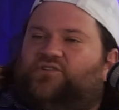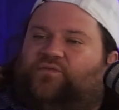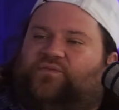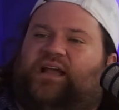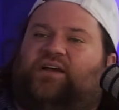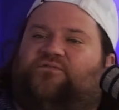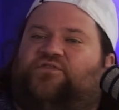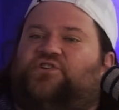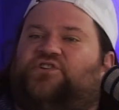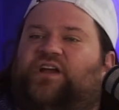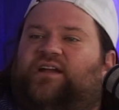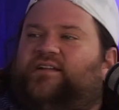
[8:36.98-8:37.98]
So if they
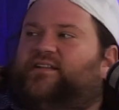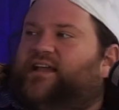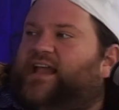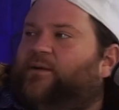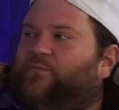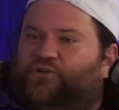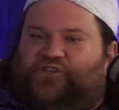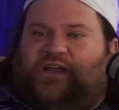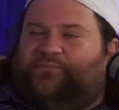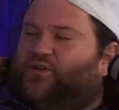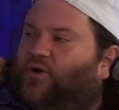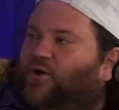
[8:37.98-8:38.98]
officiated the game where
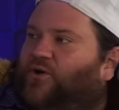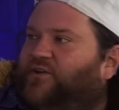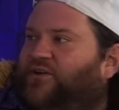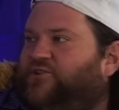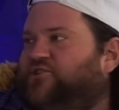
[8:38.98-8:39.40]
James Harden is